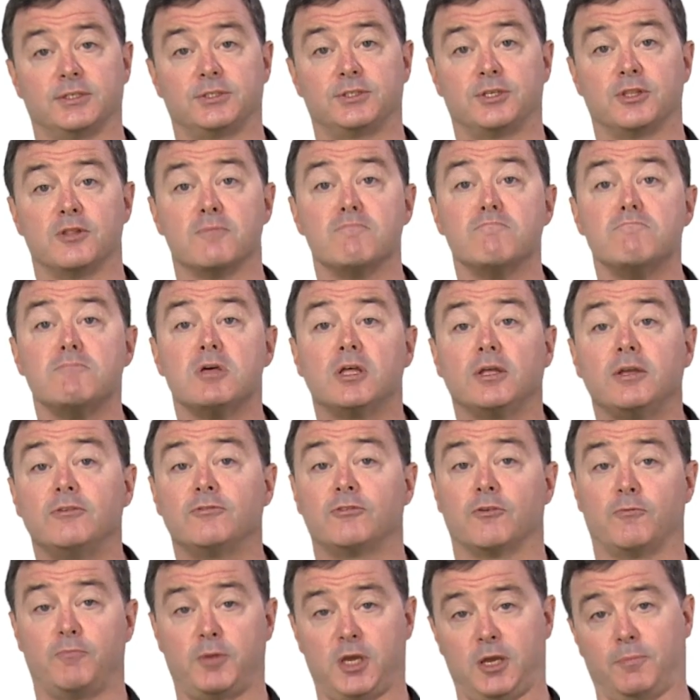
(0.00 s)
to the
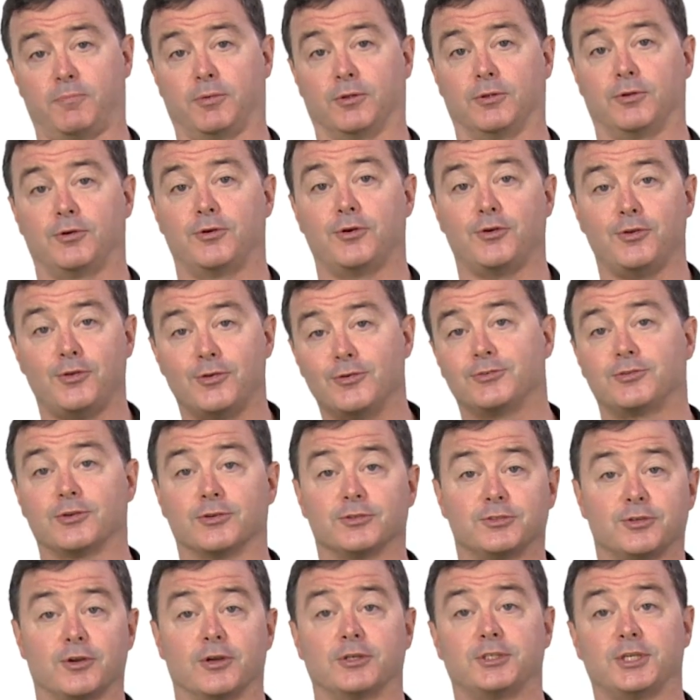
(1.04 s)
millions of people who use their
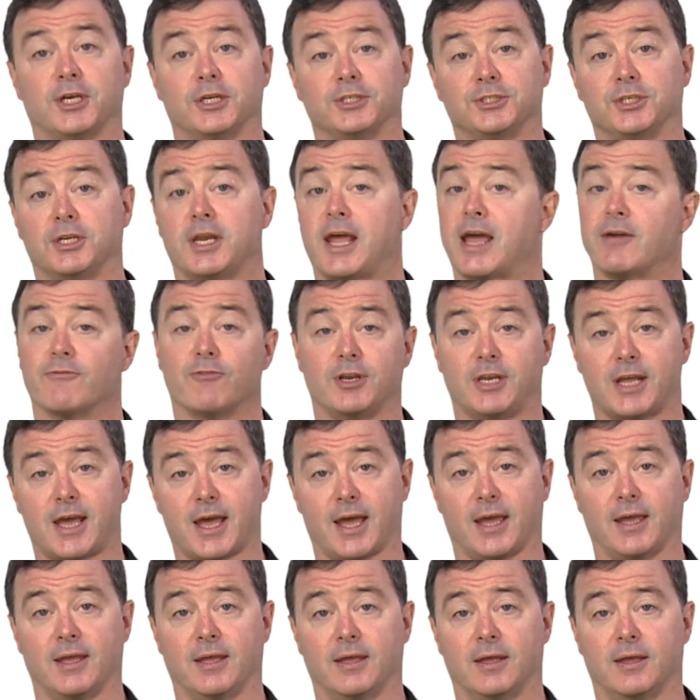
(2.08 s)
search engine every
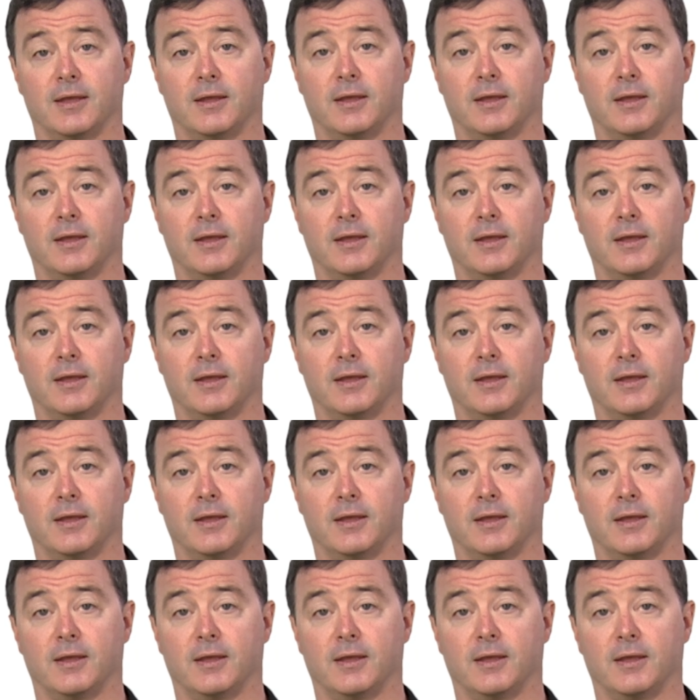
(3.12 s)
day.